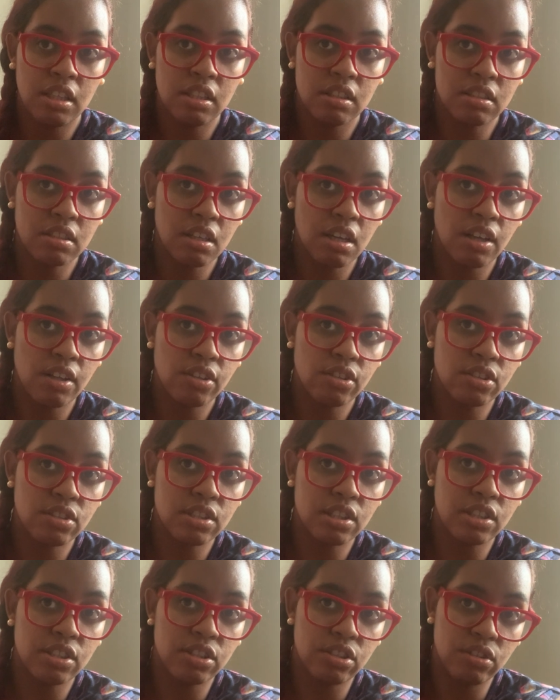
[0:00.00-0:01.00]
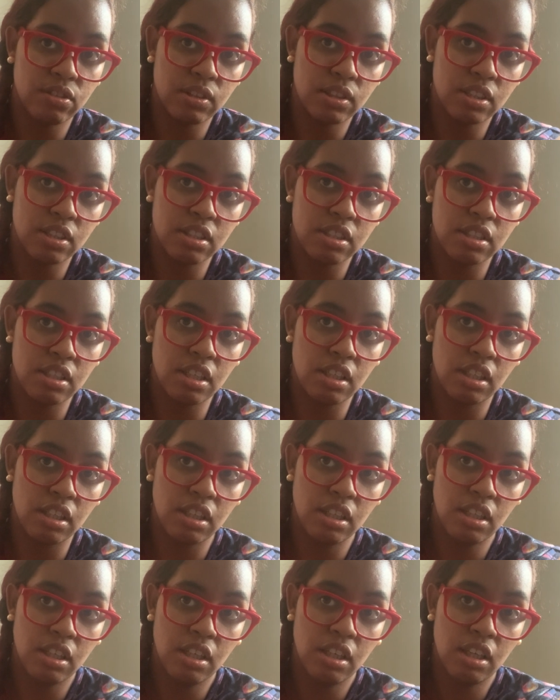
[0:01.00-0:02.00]
these colors, as you can see
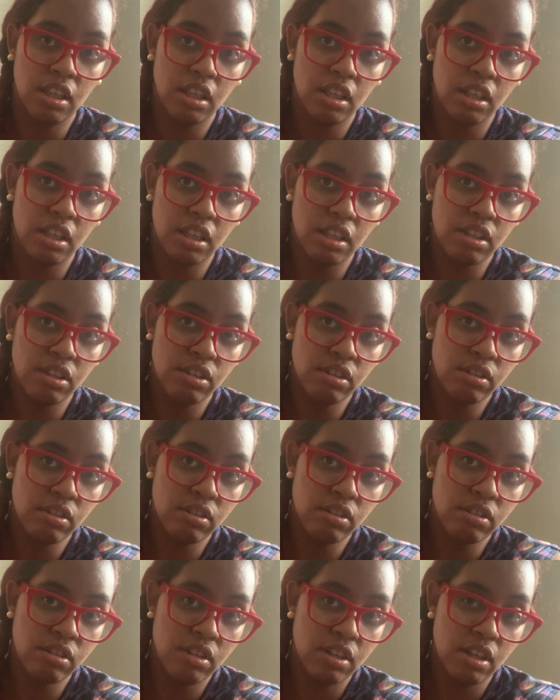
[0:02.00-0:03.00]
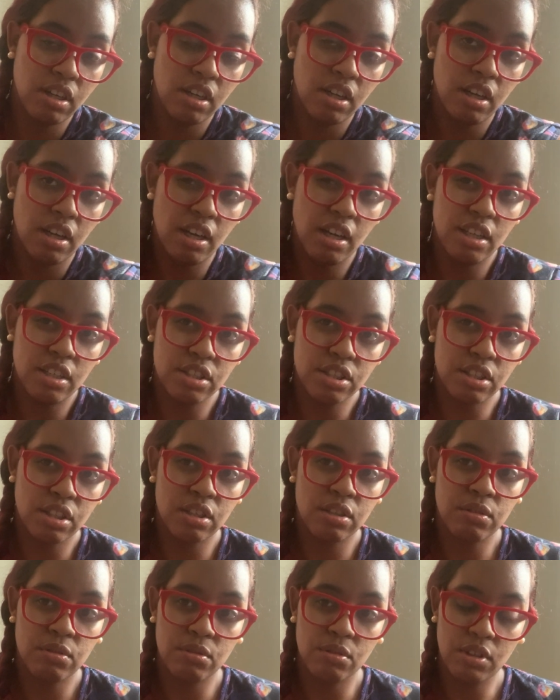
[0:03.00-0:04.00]
here, and it's a
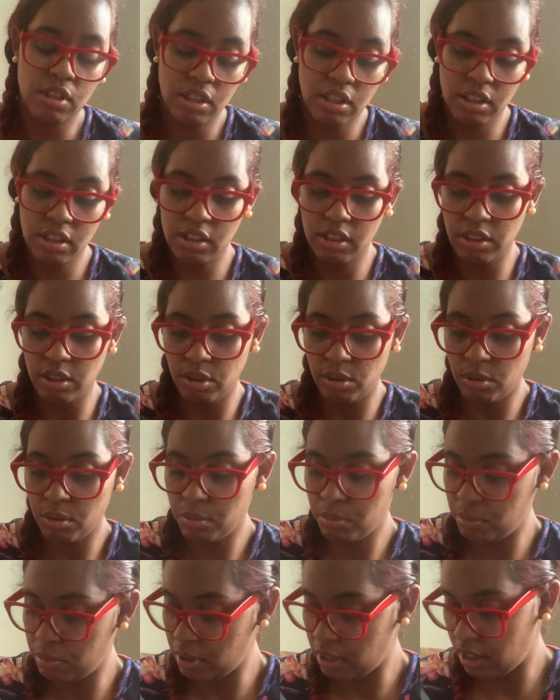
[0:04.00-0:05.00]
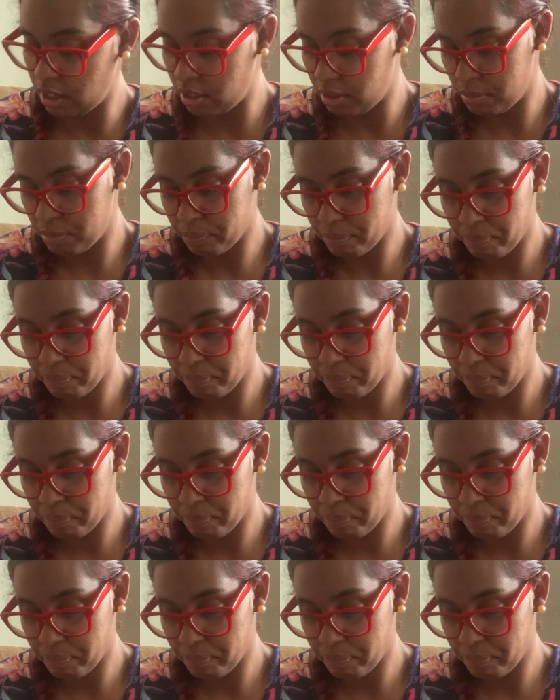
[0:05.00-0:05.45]
cute little pen.